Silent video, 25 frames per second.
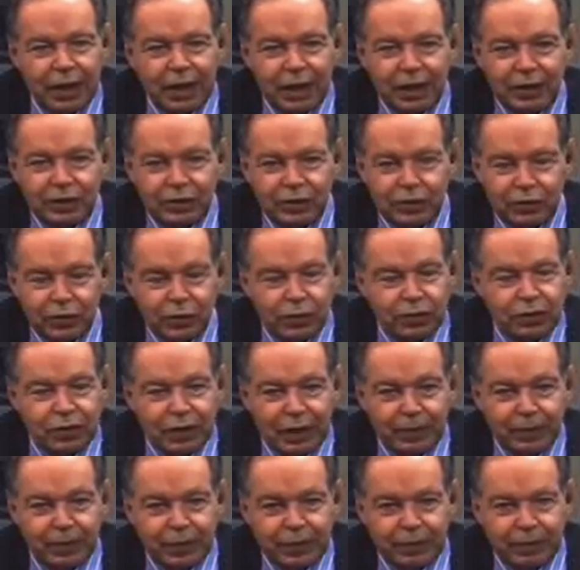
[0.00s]
It's true
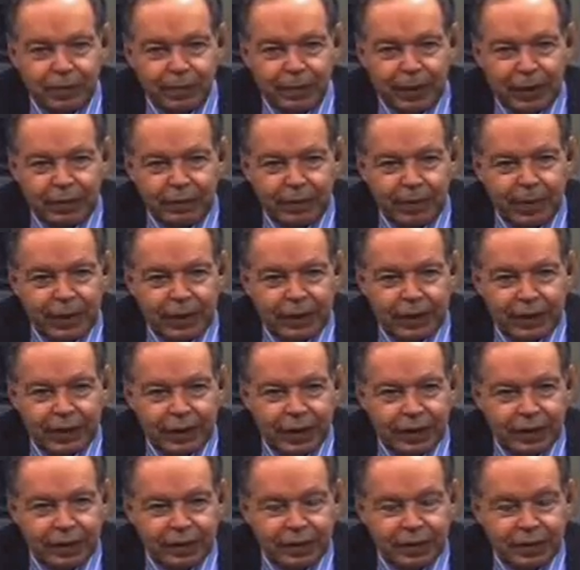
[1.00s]
some people might be better than
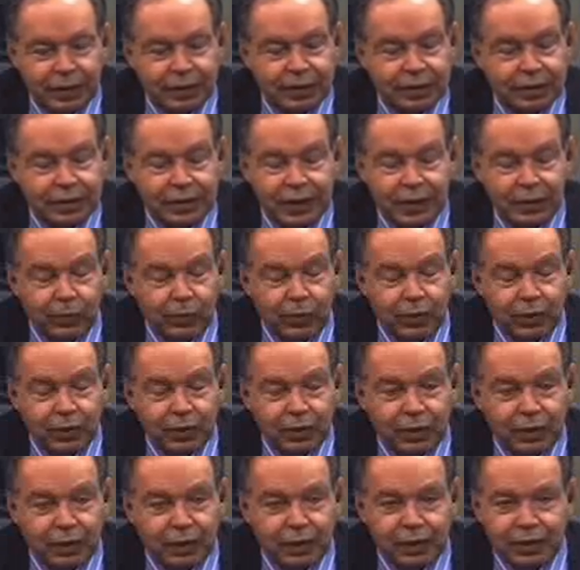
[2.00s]
others, just as anyone
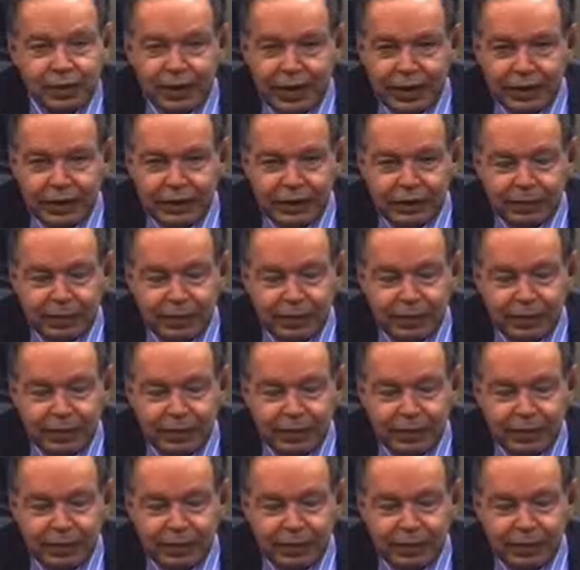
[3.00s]
can learn tennis,